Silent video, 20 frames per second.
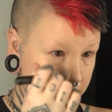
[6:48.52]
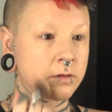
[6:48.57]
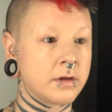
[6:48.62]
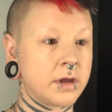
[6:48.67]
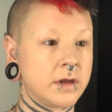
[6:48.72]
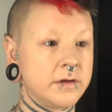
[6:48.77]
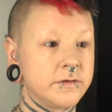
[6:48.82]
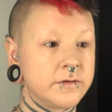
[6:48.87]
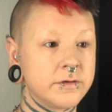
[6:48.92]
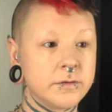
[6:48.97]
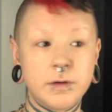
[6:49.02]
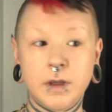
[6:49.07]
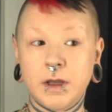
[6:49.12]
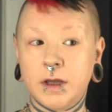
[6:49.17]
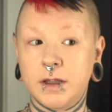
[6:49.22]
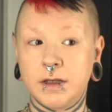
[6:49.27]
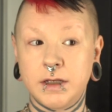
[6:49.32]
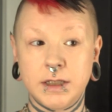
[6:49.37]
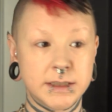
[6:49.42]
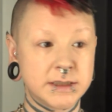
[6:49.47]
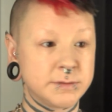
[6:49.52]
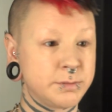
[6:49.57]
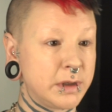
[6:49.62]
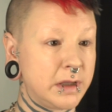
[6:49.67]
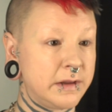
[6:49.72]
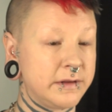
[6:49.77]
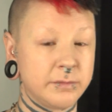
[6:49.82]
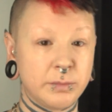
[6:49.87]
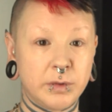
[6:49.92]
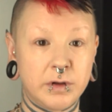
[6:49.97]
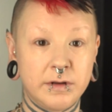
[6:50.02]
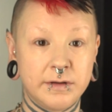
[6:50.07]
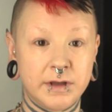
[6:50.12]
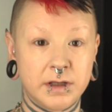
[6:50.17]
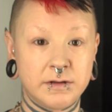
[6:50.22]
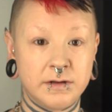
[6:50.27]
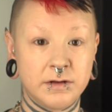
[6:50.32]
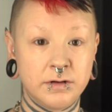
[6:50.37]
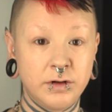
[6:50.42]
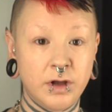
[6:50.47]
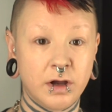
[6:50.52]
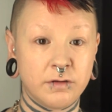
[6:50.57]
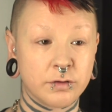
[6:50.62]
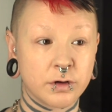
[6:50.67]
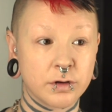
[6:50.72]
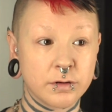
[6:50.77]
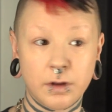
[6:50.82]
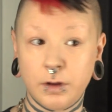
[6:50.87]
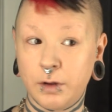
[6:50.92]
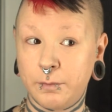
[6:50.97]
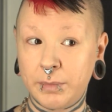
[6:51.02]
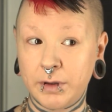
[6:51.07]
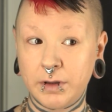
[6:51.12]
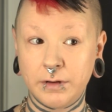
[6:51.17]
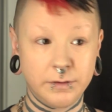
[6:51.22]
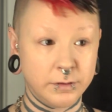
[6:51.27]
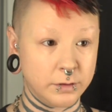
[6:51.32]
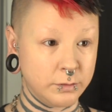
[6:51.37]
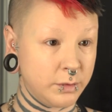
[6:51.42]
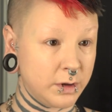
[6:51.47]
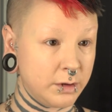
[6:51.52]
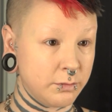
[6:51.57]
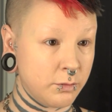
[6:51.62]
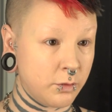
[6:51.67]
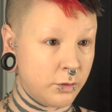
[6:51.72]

Okay, so yeah, it is buildable. That did cover up a little bit